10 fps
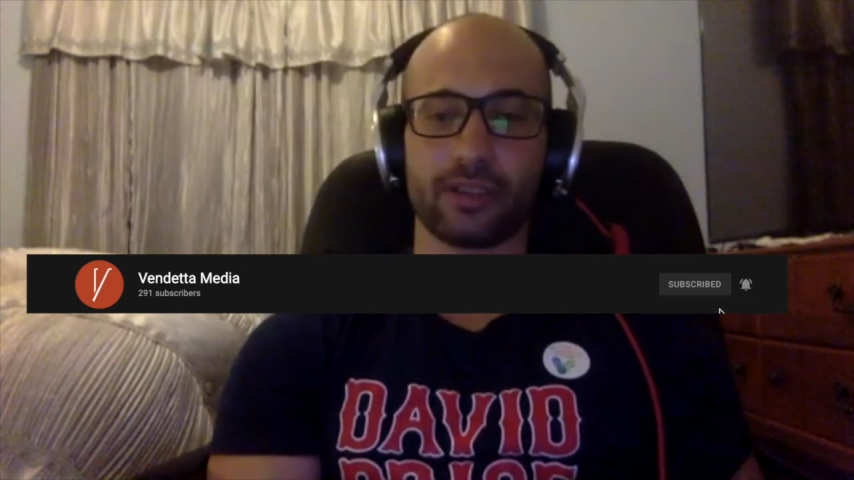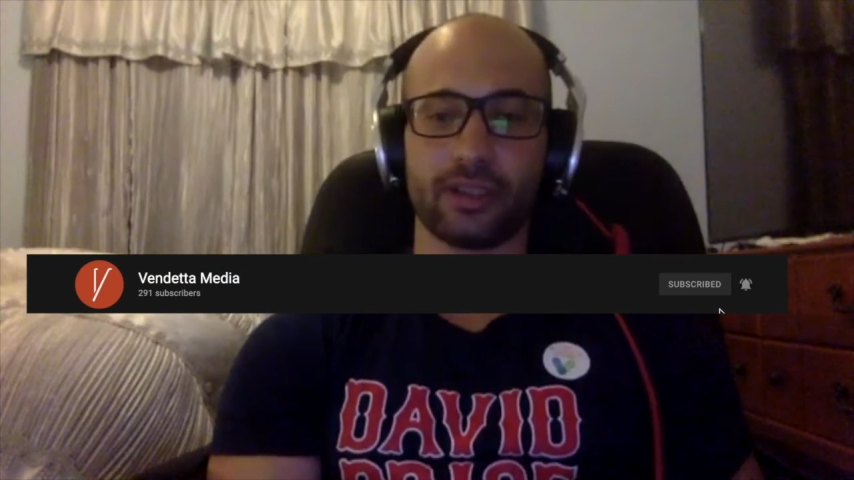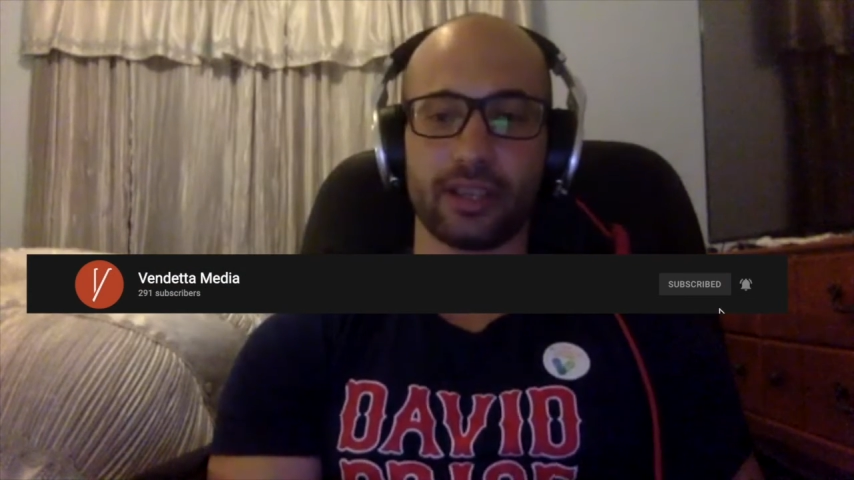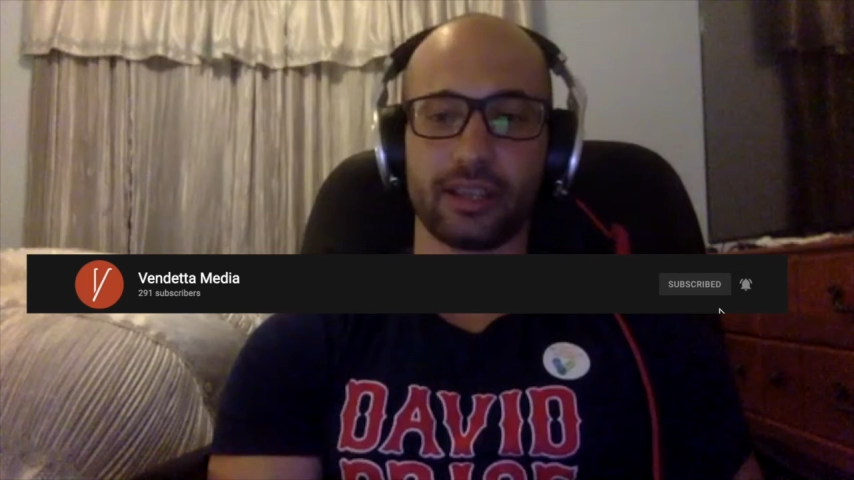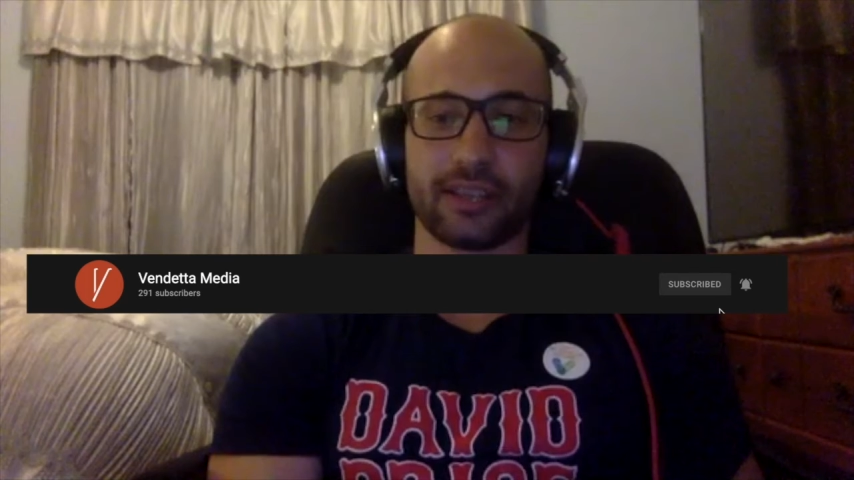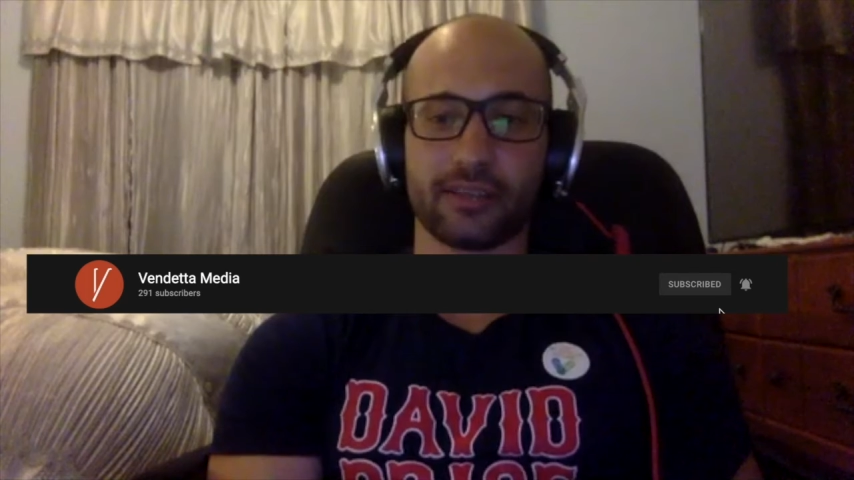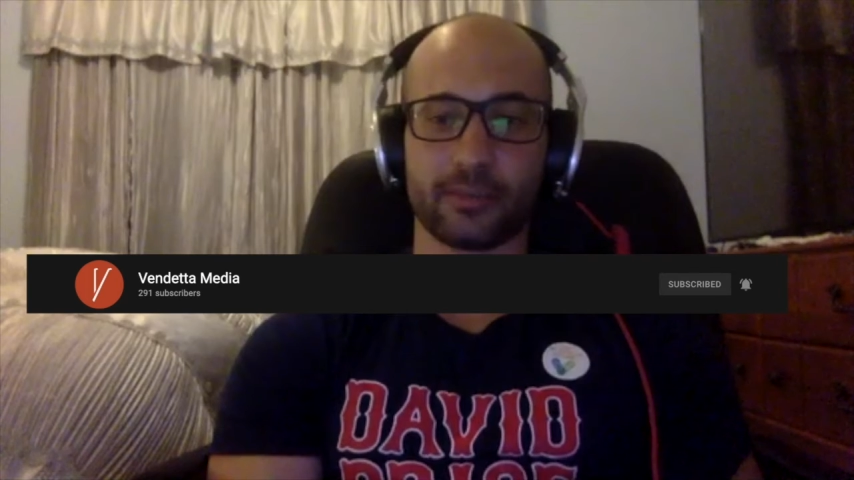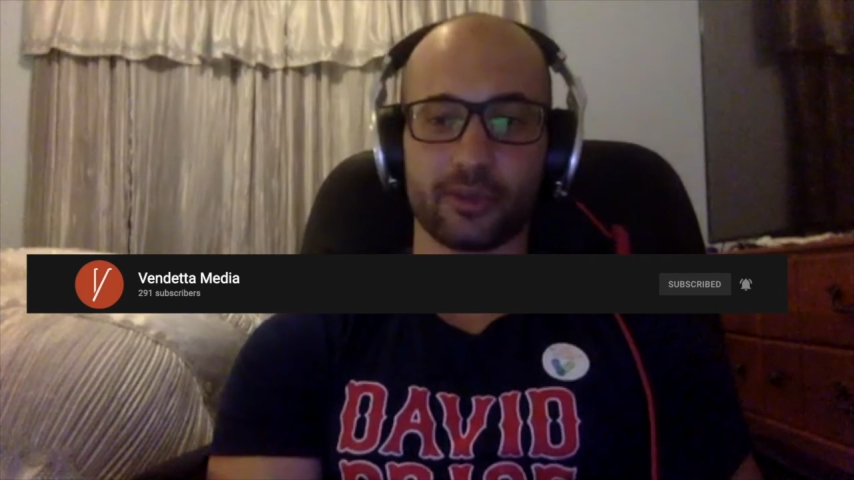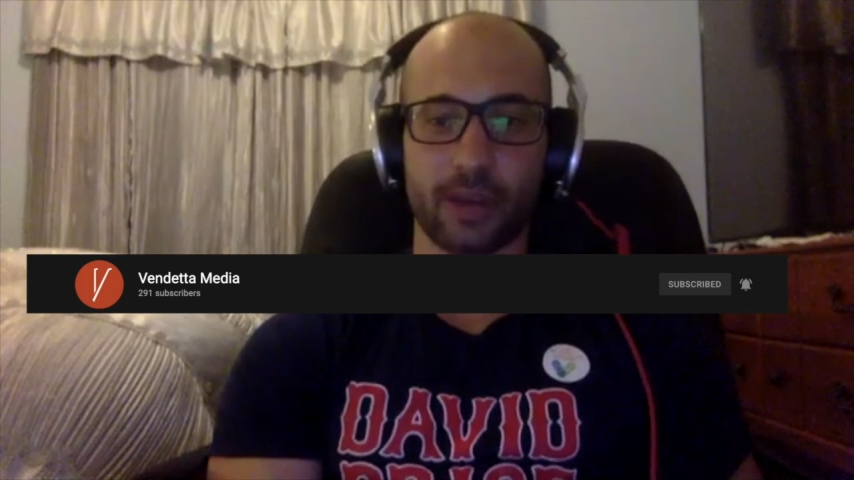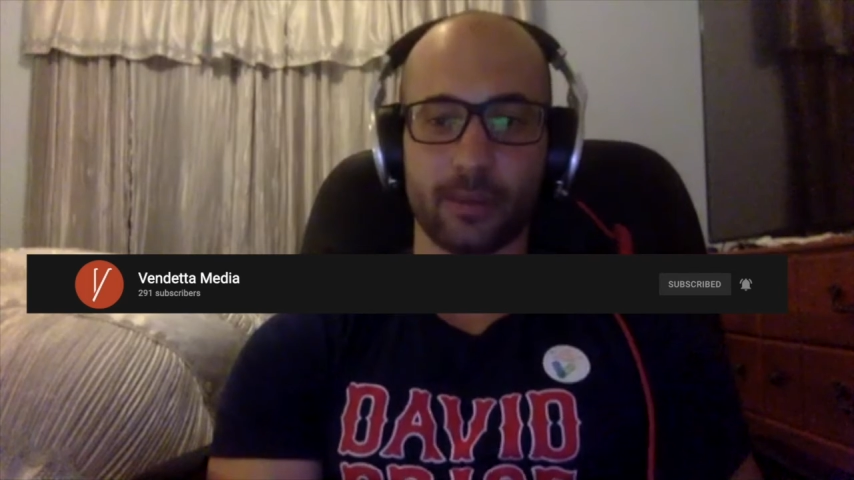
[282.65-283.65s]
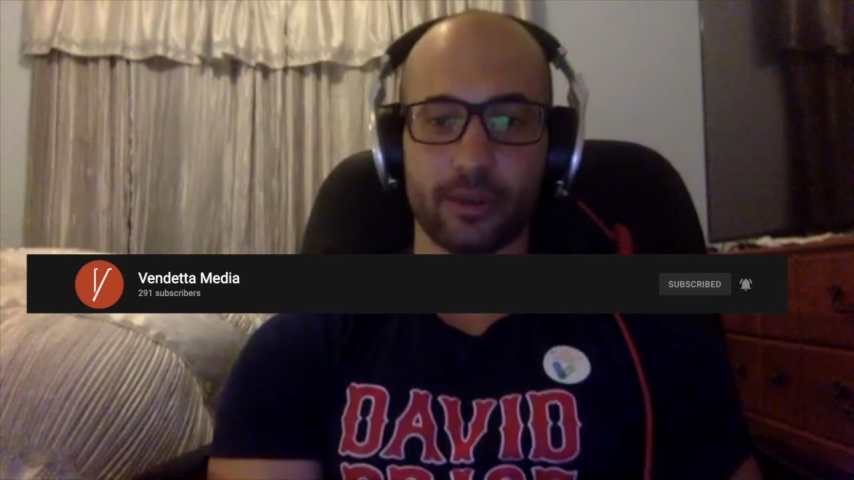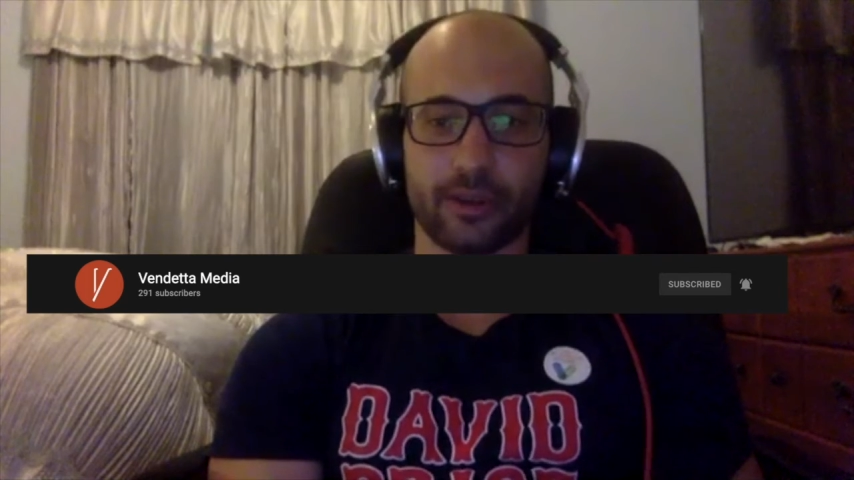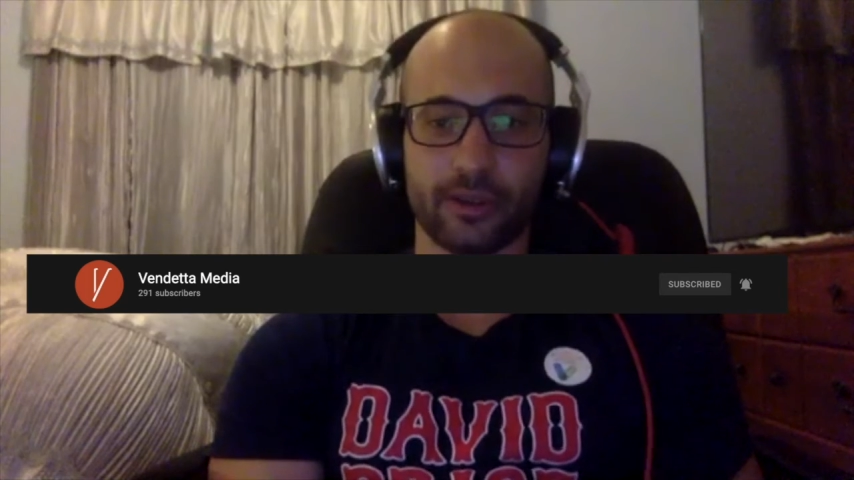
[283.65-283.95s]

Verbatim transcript: Hit that subscribe button on